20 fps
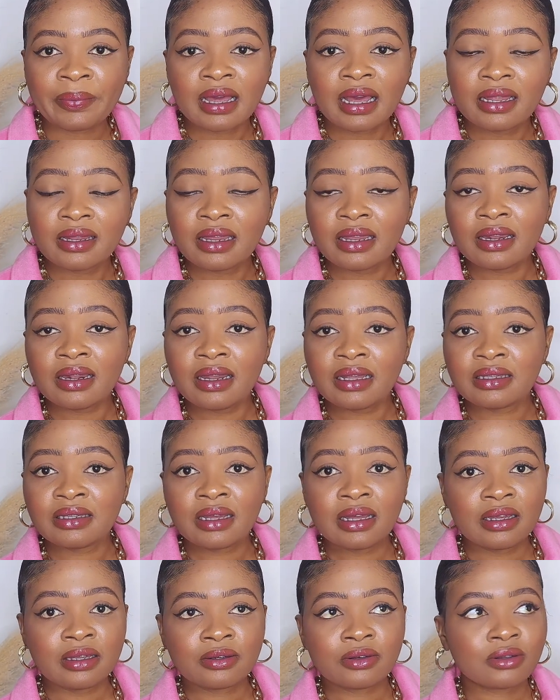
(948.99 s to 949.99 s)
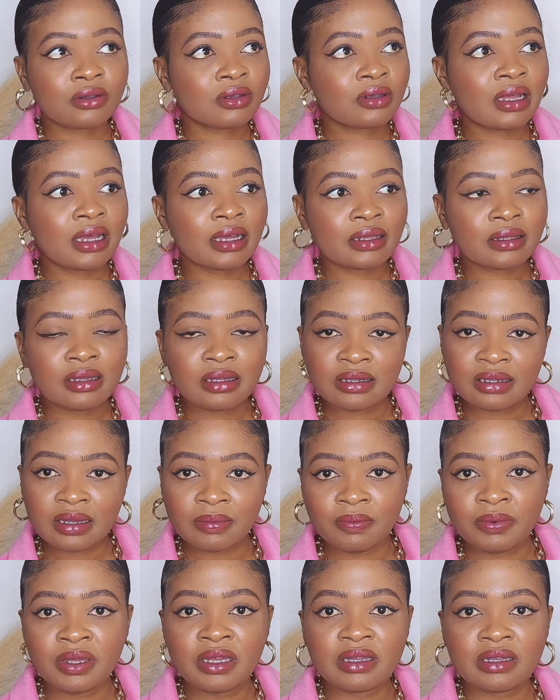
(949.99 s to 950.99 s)
and then later it just like
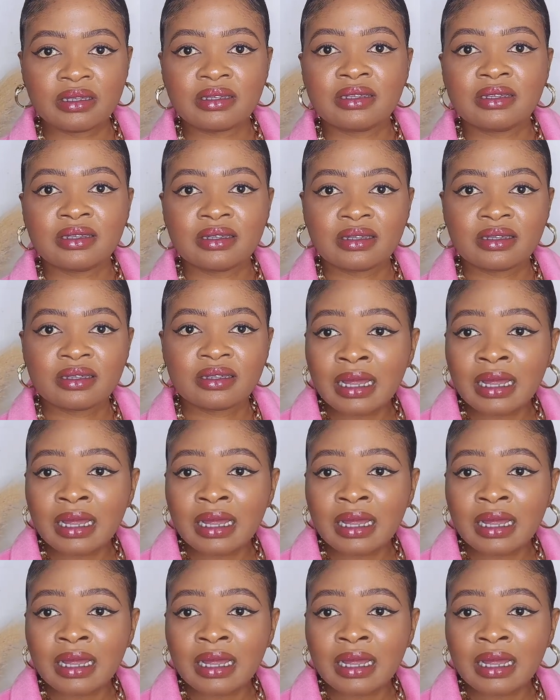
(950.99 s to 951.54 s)
disappears.